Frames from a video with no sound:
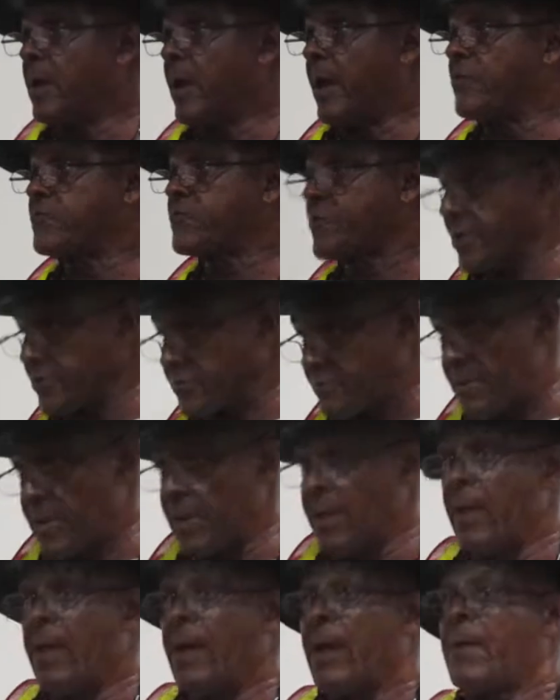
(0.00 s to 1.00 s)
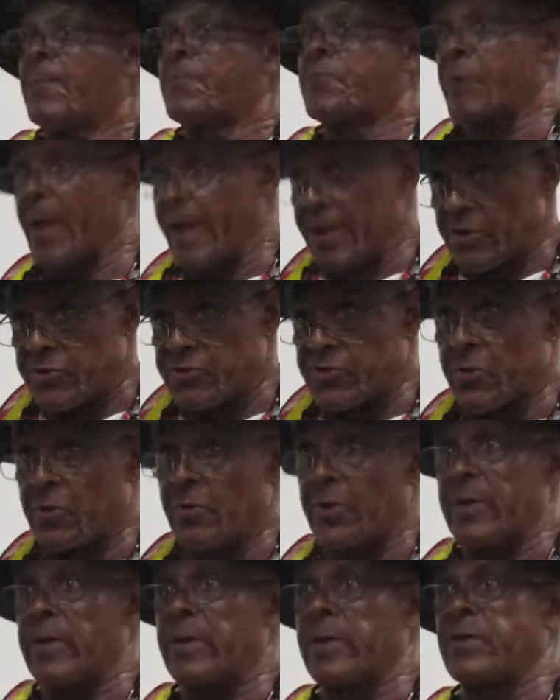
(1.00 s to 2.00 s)
And trust me,
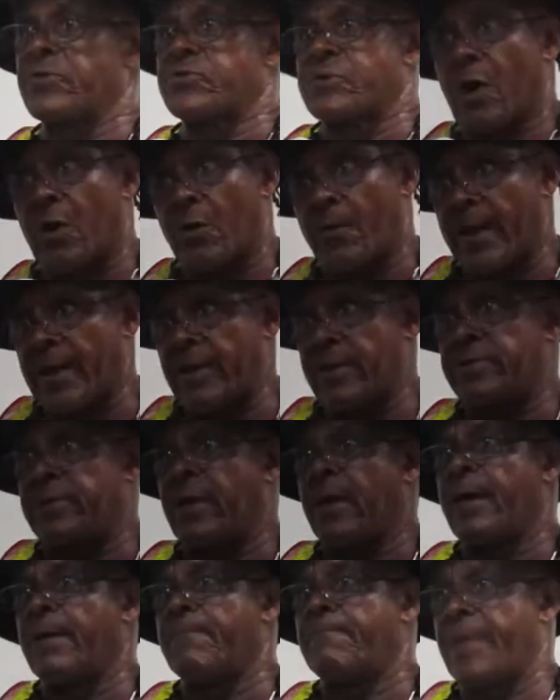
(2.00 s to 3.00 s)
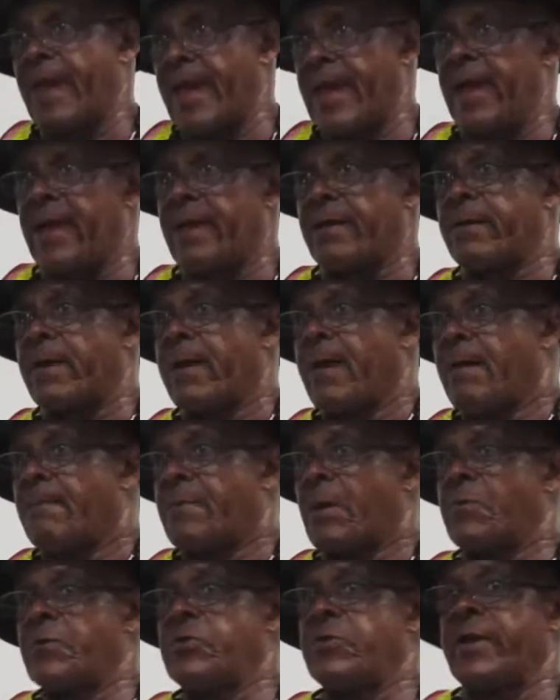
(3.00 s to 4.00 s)
predatory is already bad.
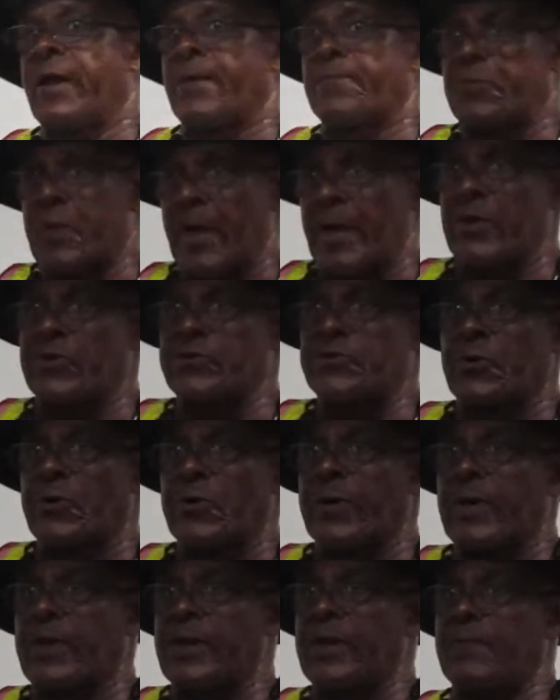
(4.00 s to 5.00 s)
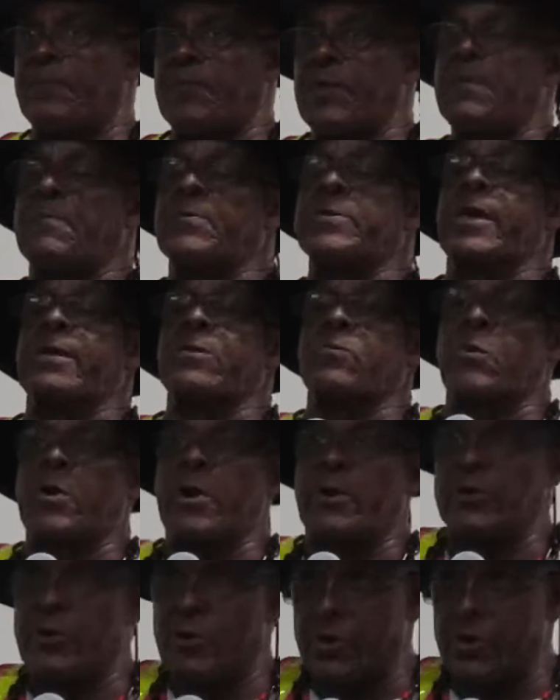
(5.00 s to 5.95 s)
But when you have predatory and then people that are wearing